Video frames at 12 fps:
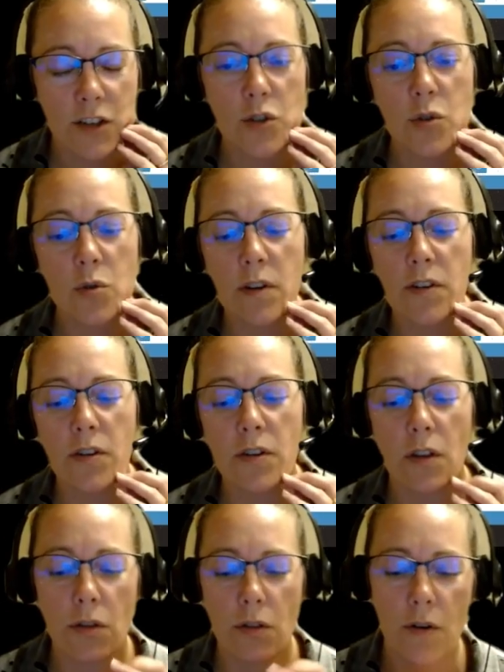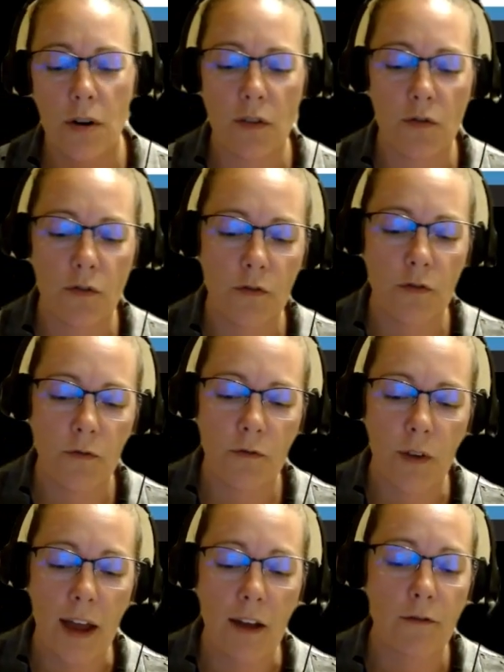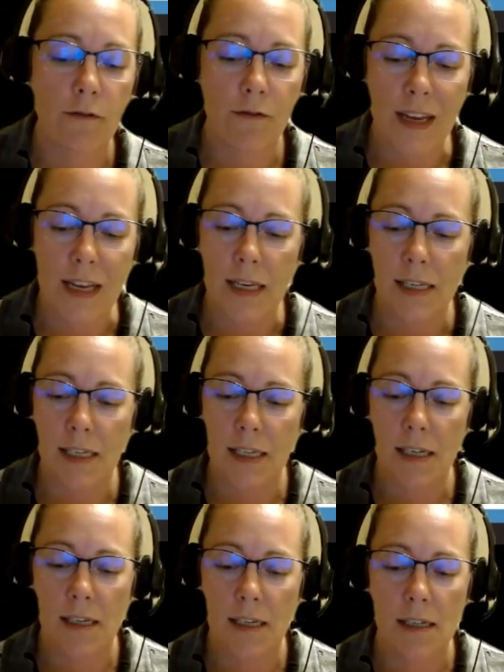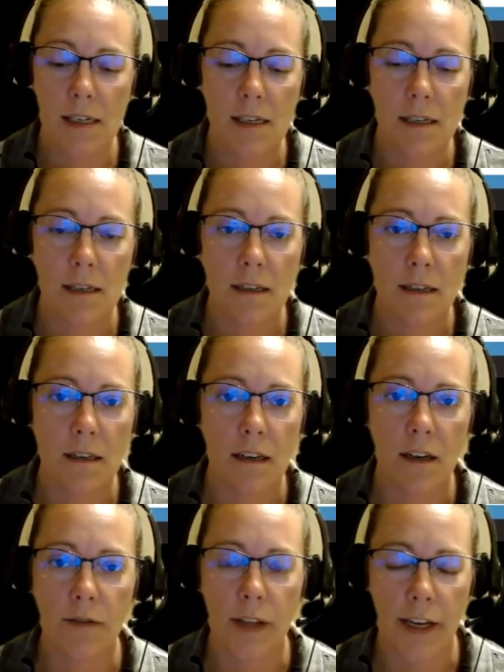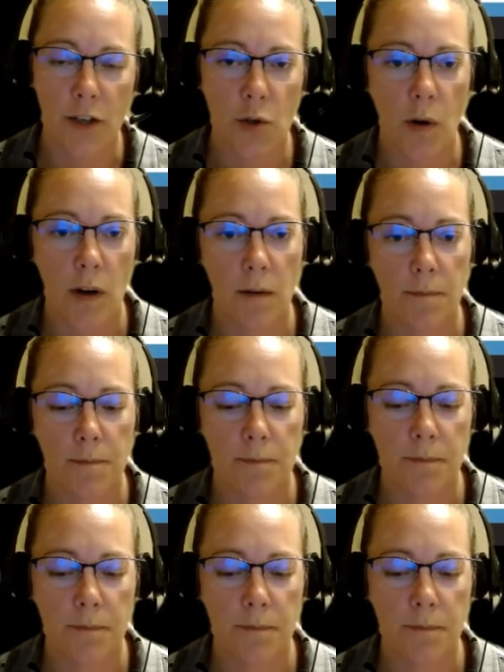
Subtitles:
and 235 feet of lakeshore.